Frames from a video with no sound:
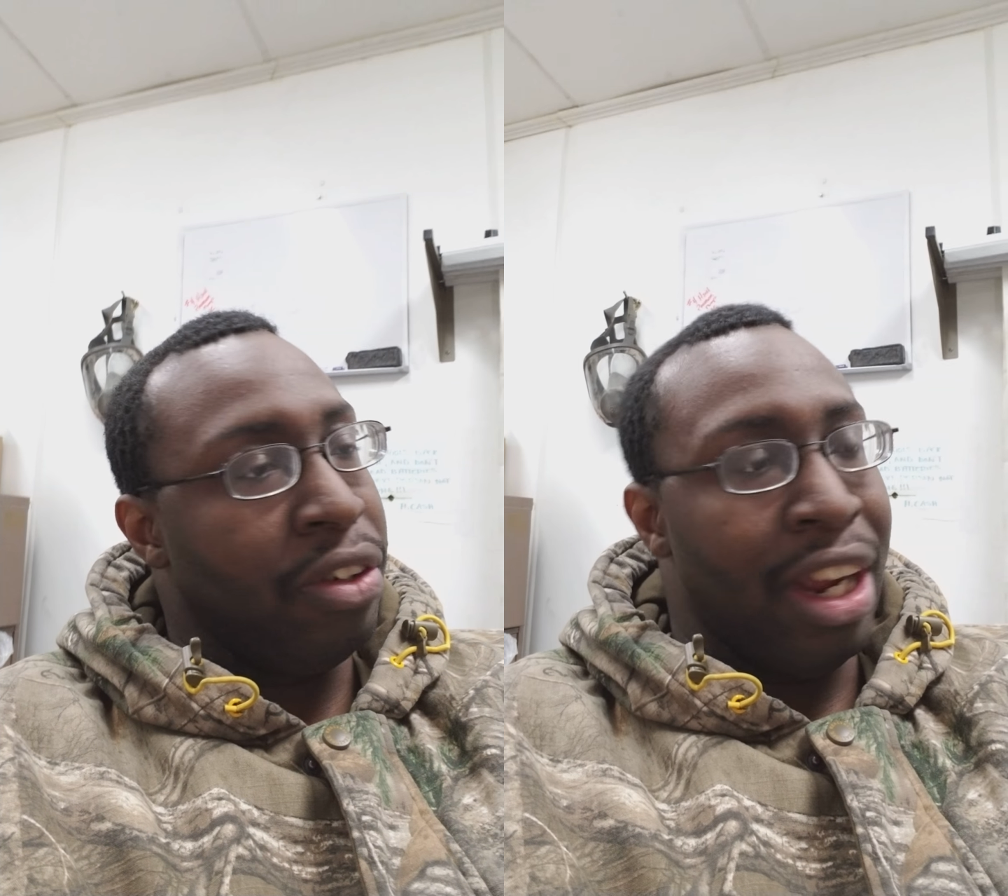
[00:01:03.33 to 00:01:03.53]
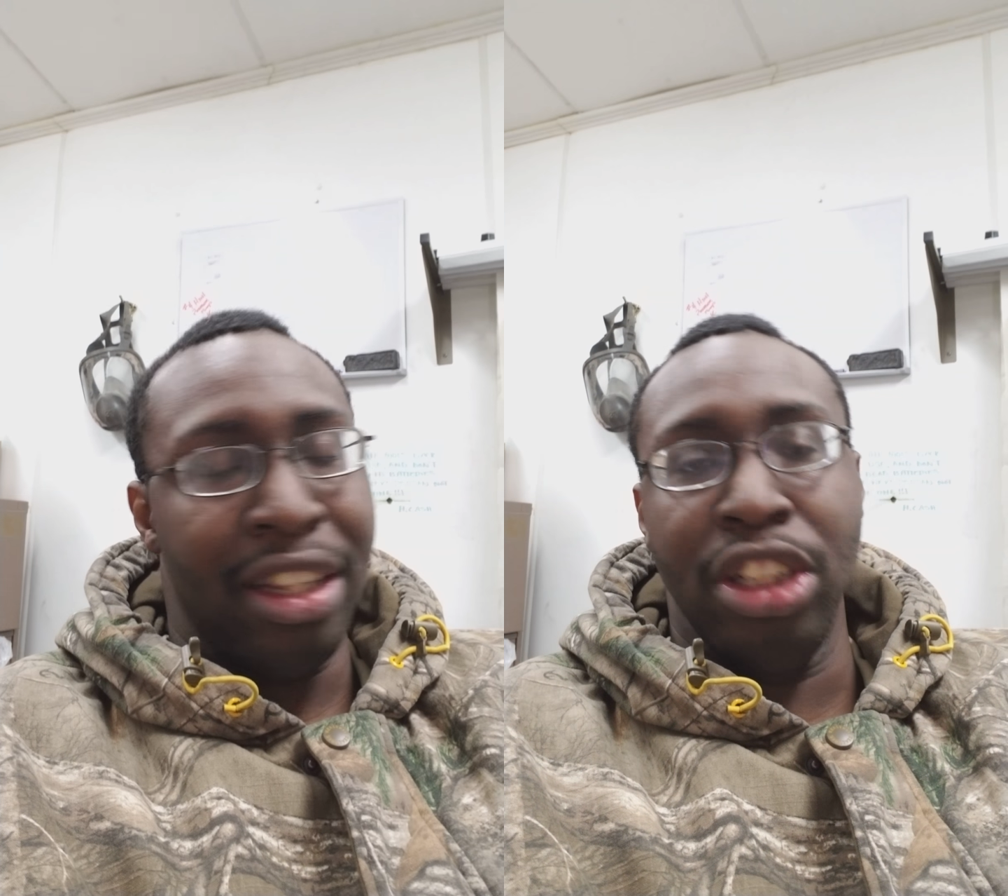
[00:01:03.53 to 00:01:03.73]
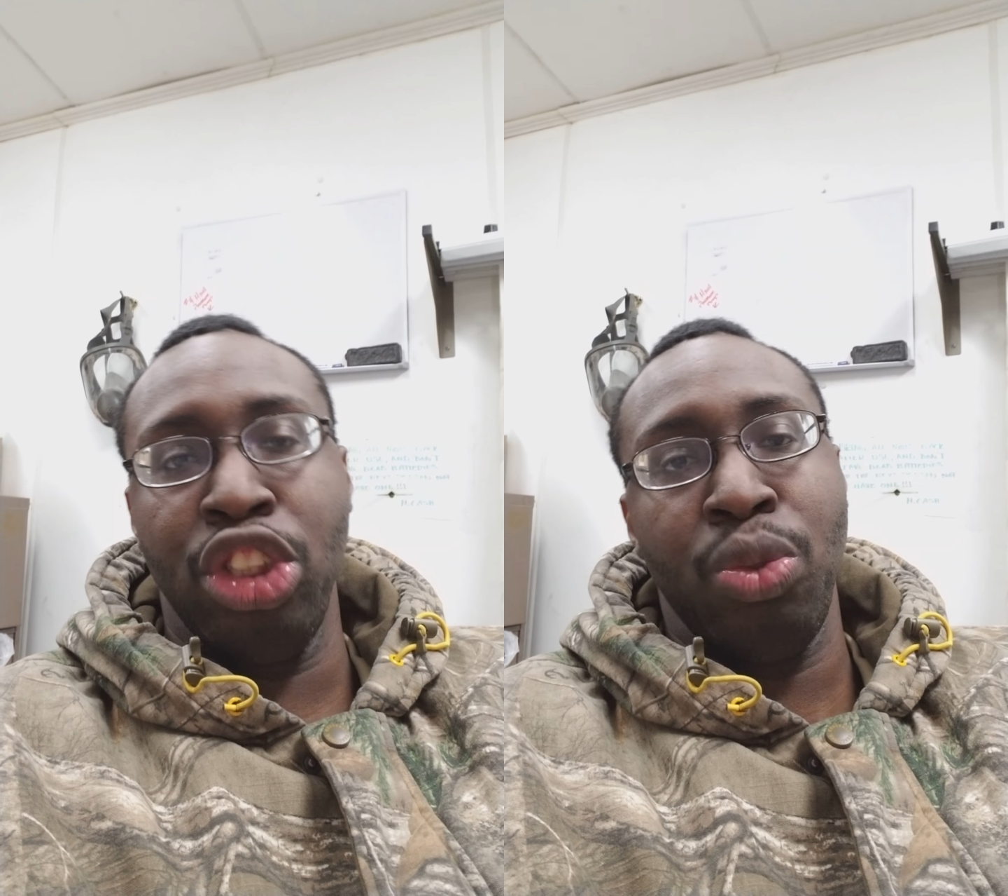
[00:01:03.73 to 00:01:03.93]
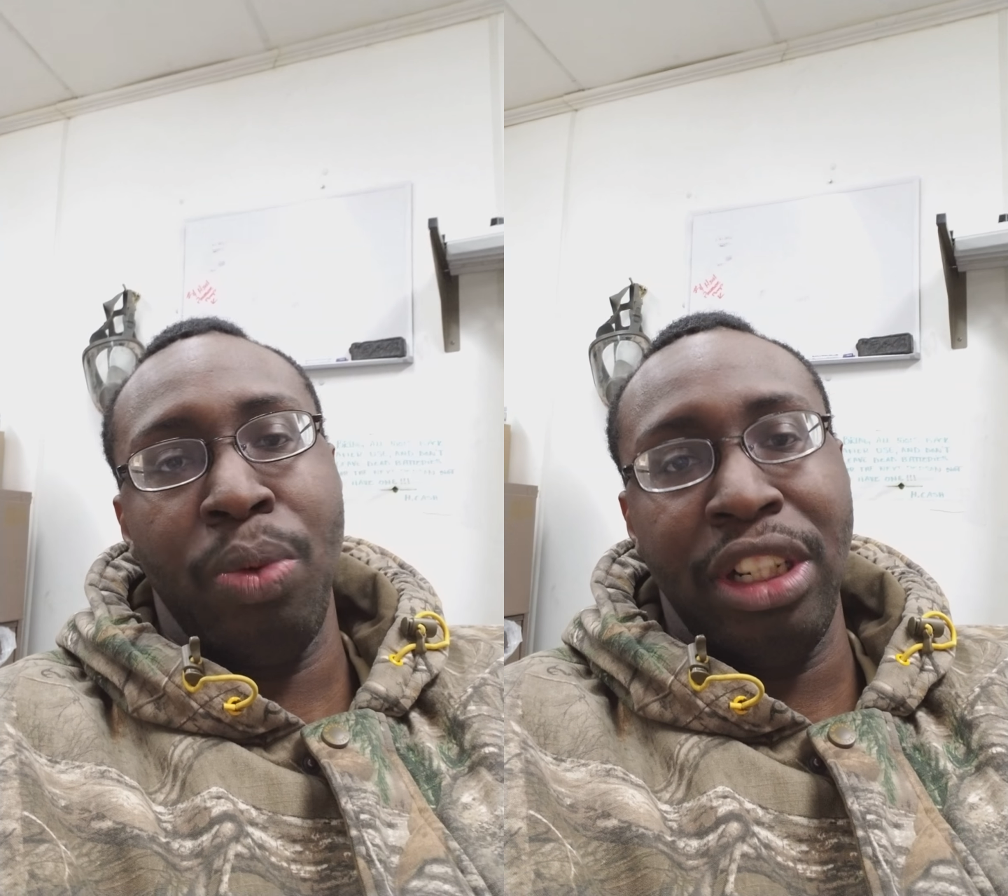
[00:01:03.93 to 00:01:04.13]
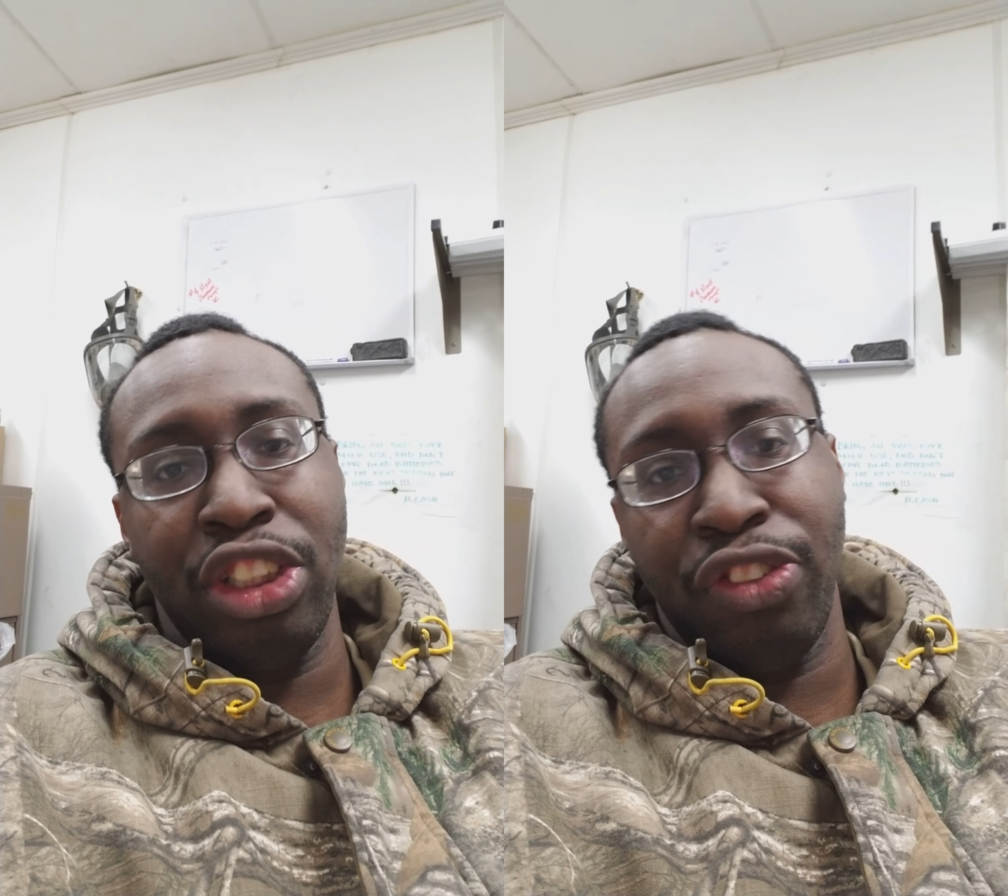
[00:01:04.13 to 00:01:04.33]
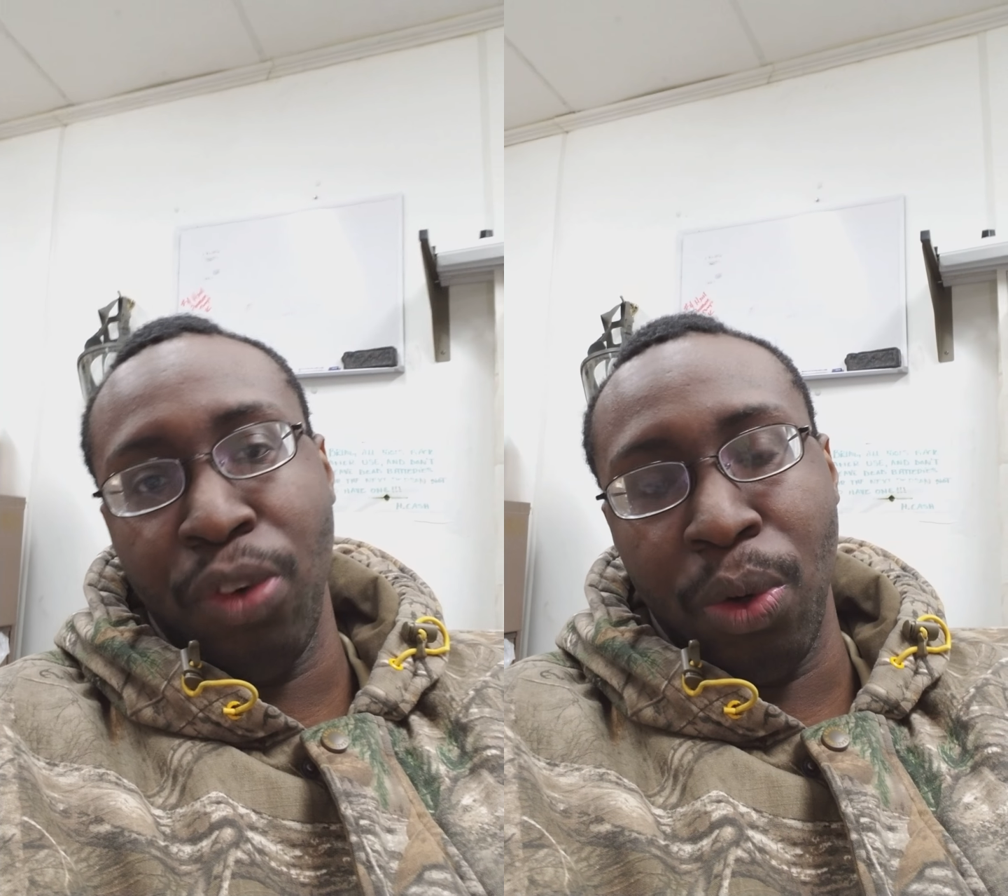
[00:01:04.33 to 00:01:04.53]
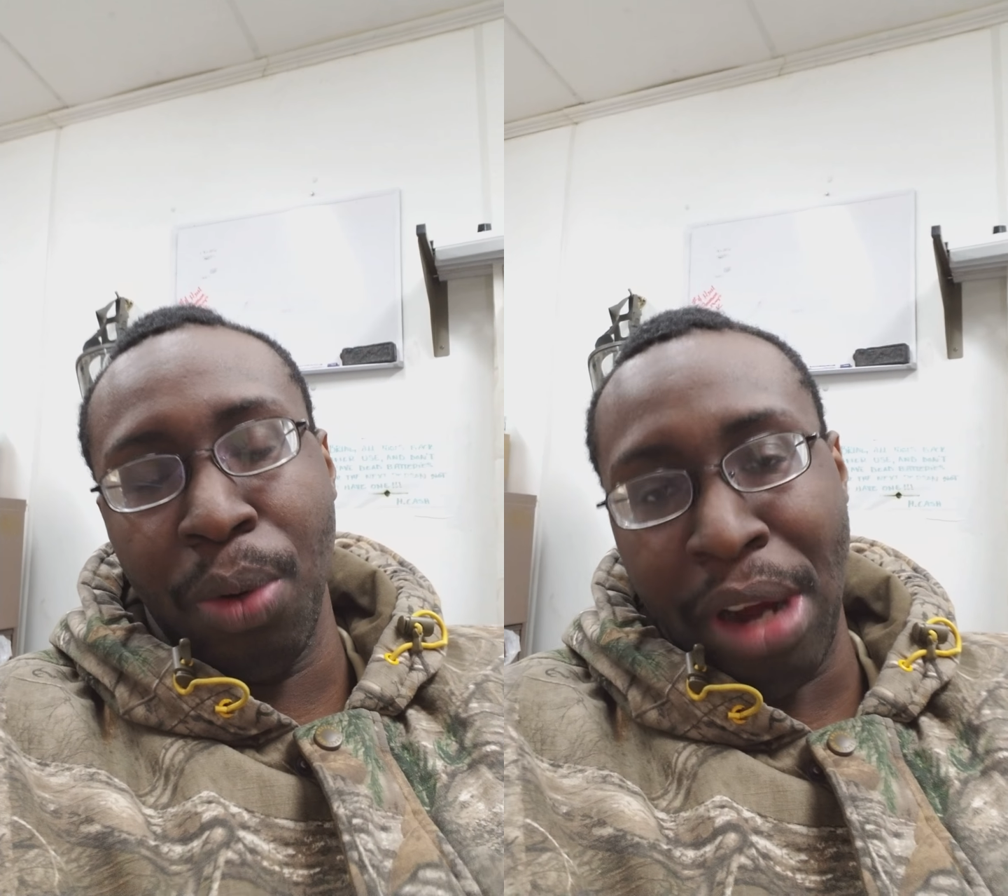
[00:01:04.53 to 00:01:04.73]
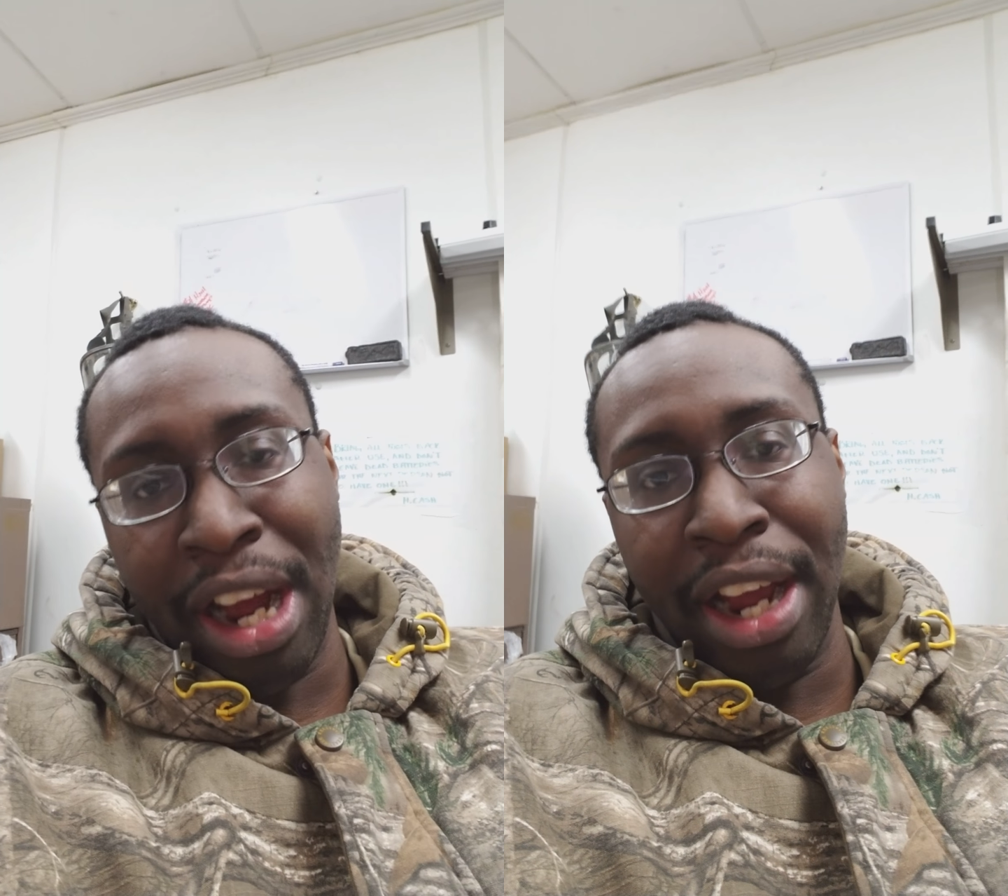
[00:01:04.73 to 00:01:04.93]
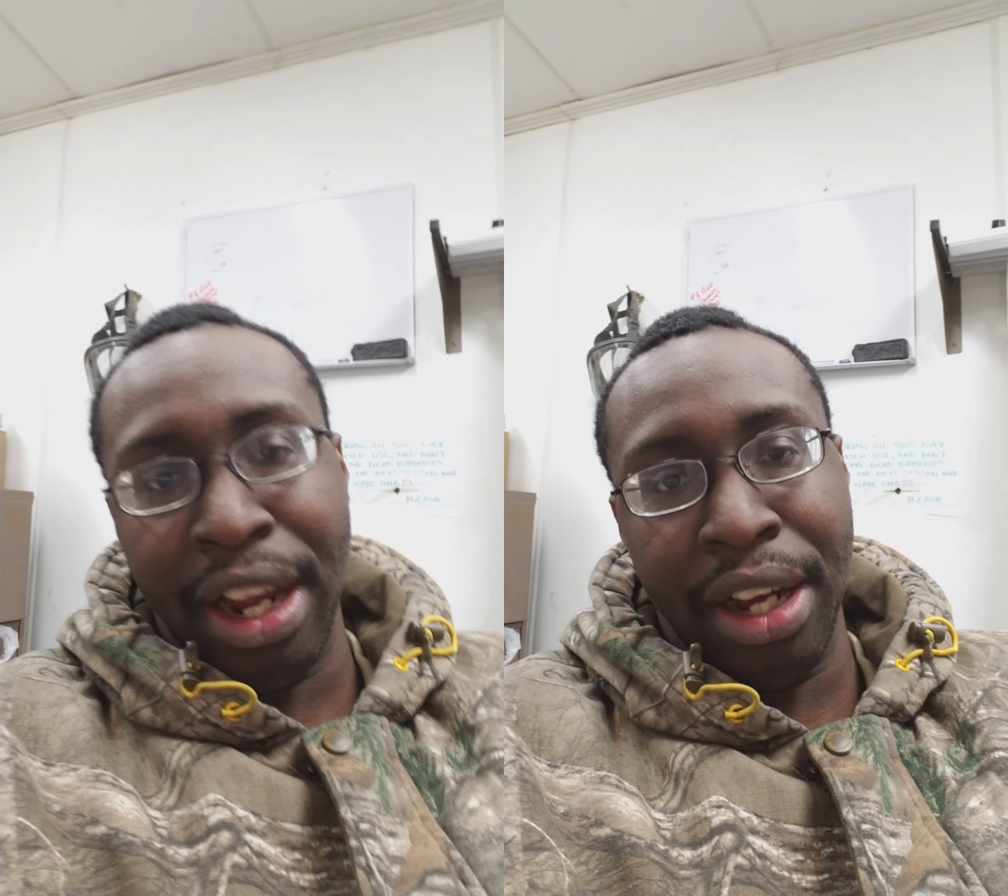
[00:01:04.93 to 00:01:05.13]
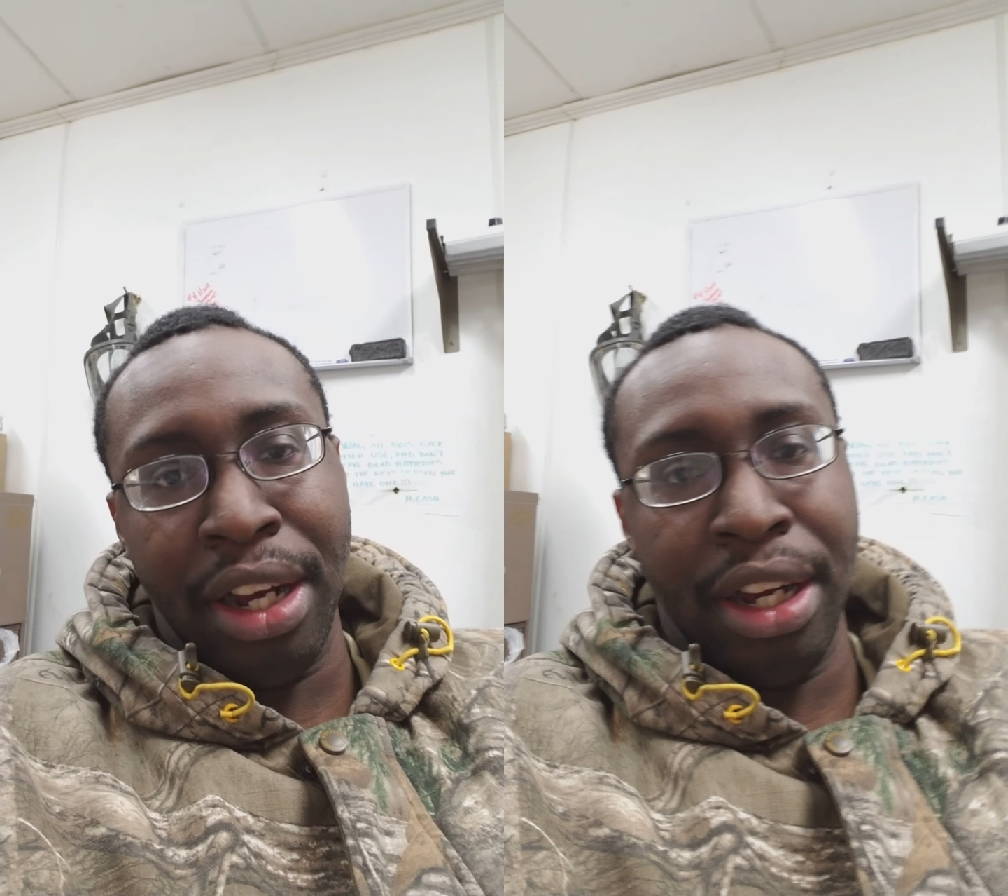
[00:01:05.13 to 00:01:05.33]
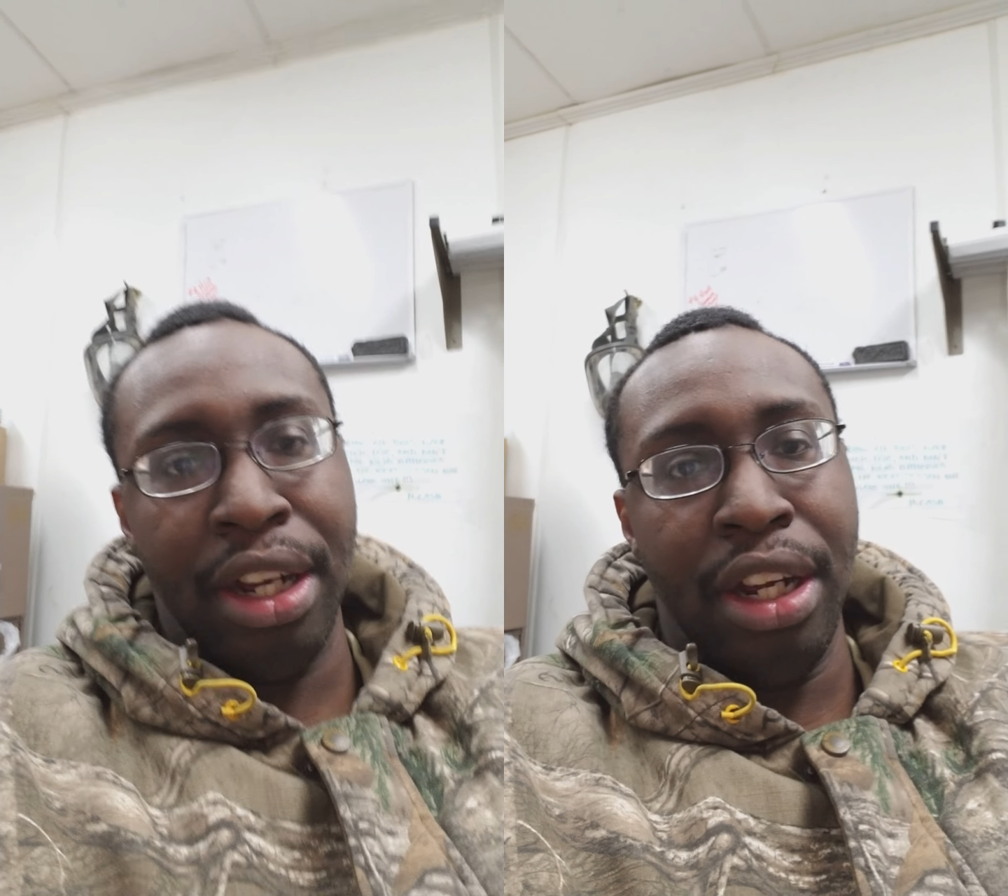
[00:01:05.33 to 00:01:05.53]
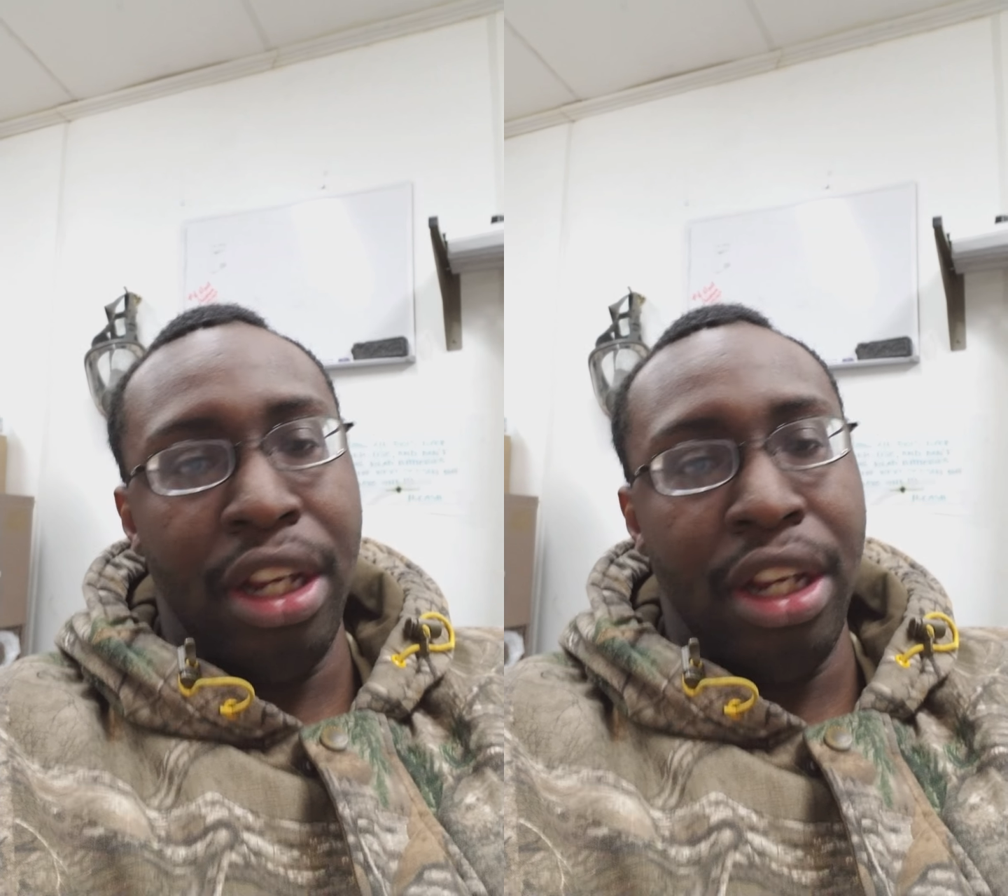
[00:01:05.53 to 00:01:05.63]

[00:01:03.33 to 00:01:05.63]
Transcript: Like the switch for my